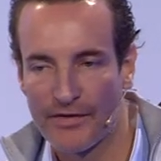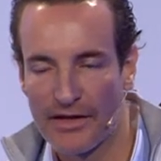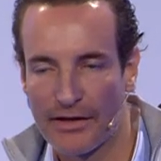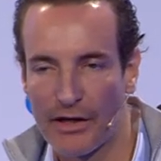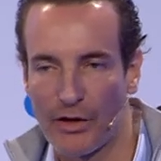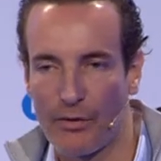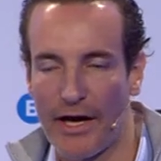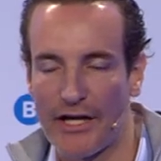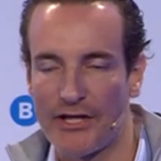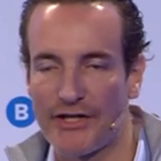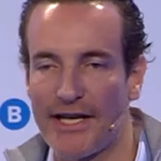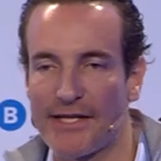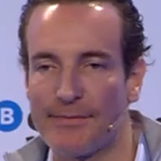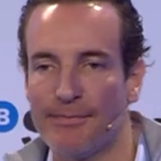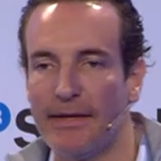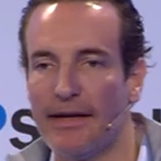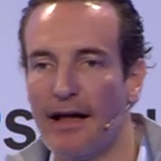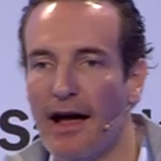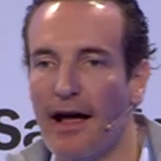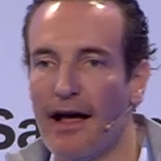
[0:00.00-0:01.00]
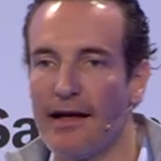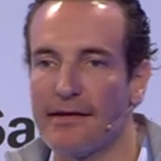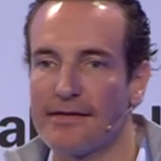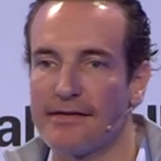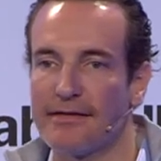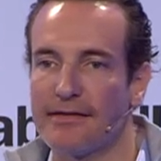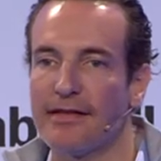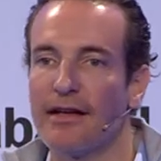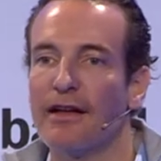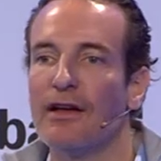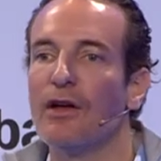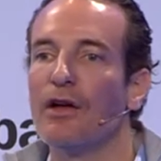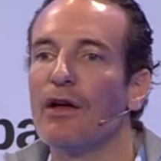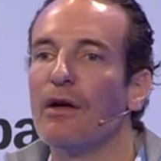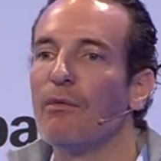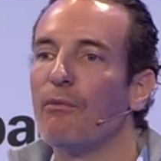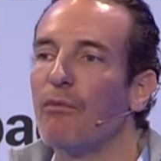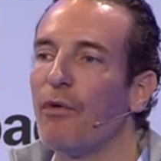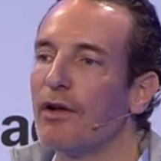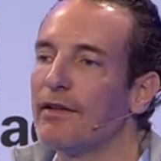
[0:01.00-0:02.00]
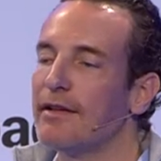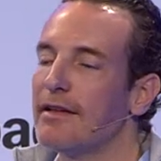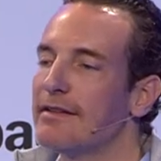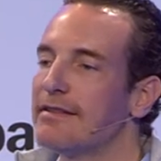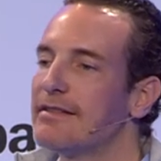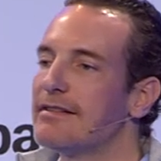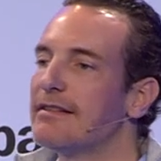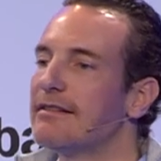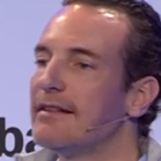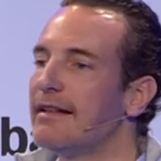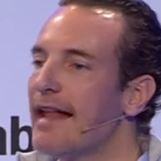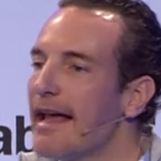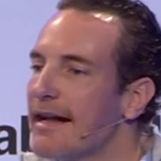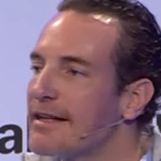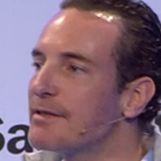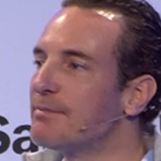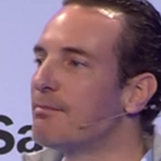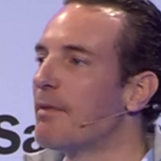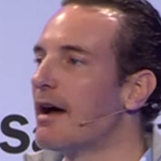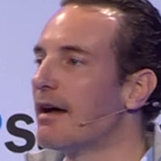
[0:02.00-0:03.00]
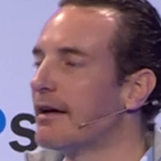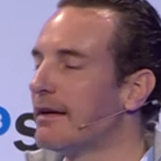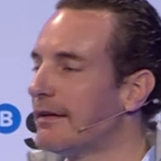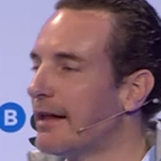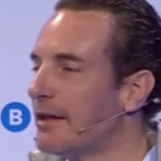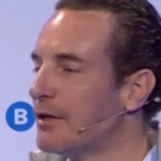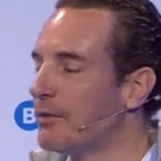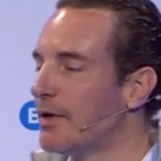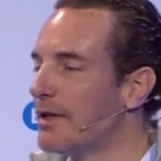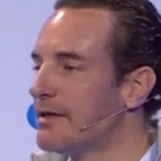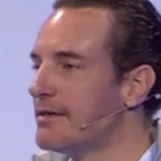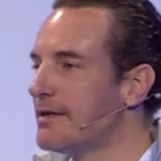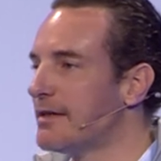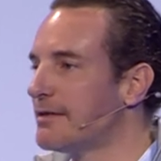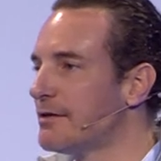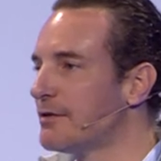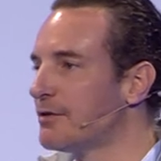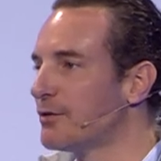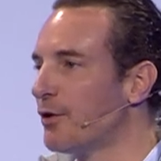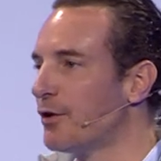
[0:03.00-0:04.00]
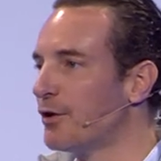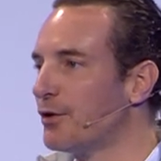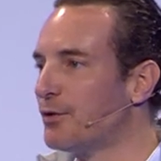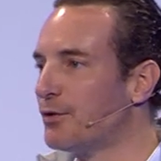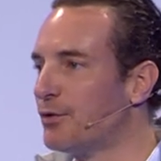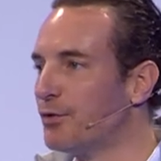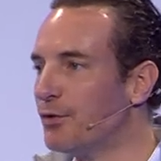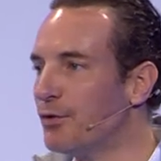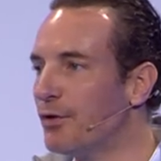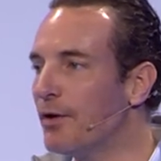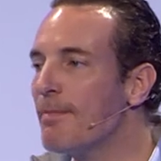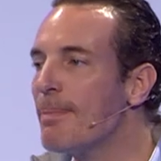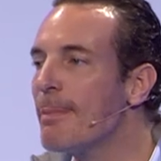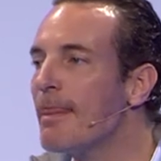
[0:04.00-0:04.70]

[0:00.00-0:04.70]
the question has been asked, what is the next market N26 is going to,